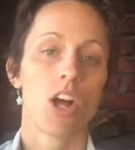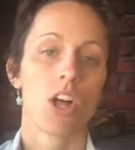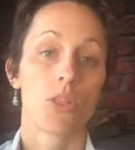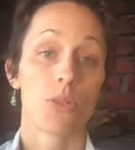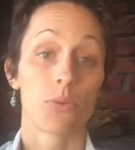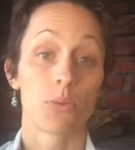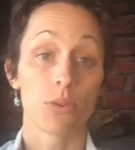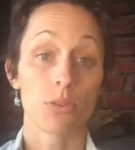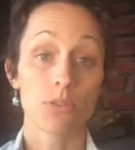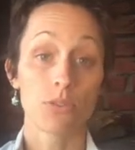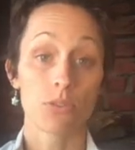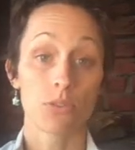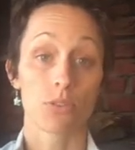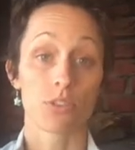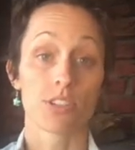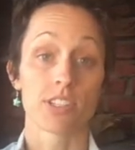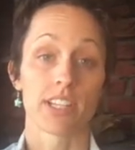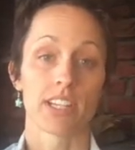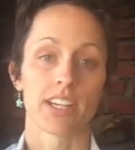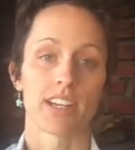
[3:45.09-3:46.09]
The rose
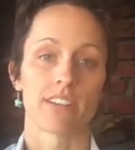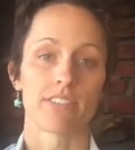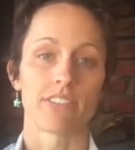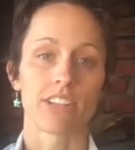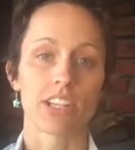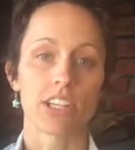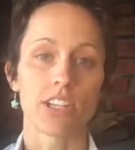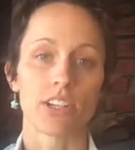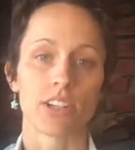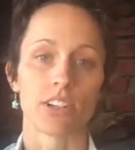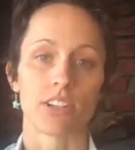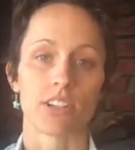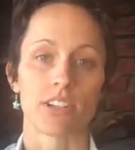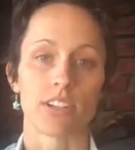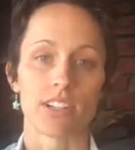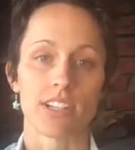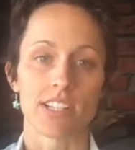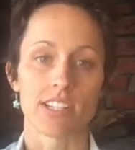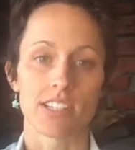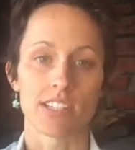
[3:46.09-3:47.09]
quartz I have here
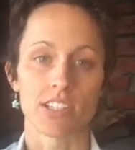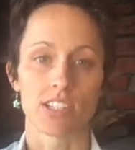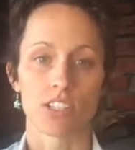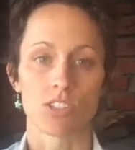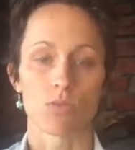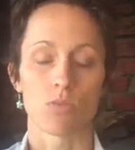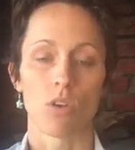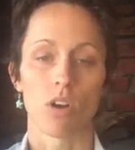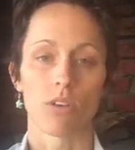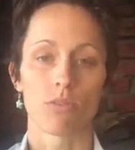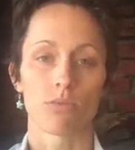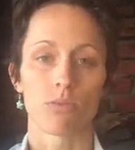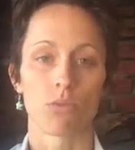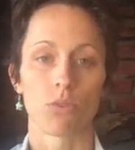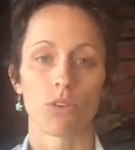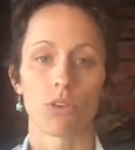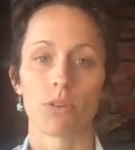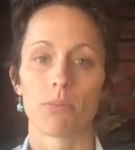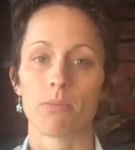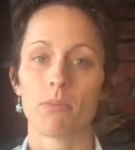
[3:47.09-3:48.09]
is in its raw
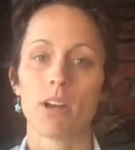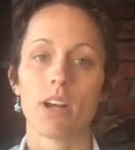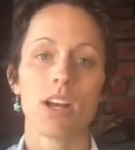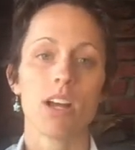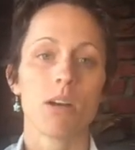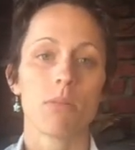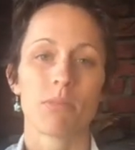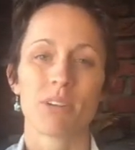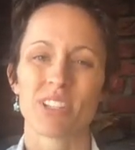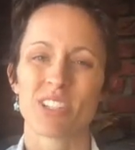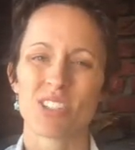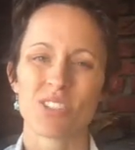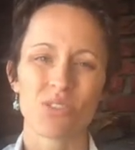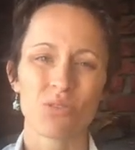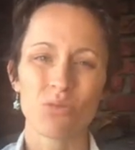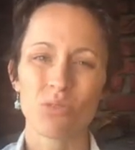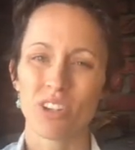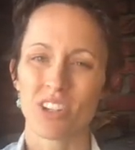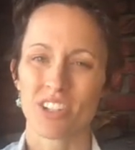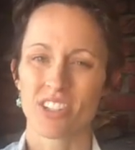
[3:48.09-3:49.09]
form, but it's too
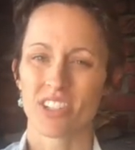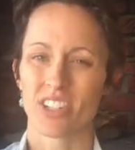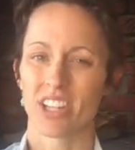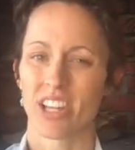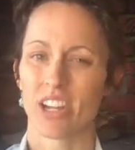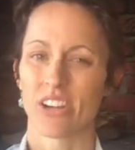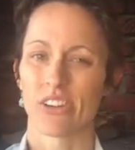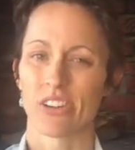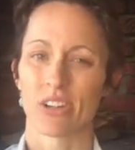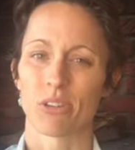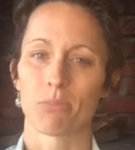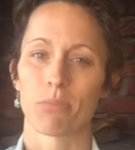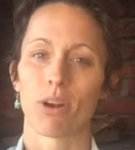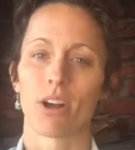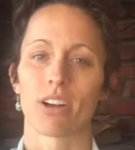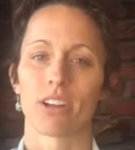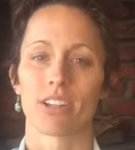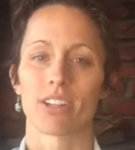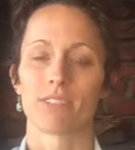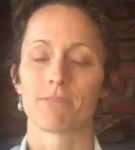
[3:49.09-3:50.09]
large to carry in your
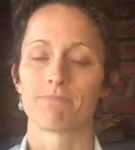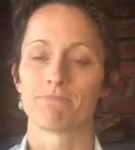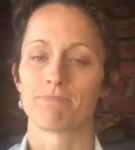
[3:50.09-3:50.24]
pocket.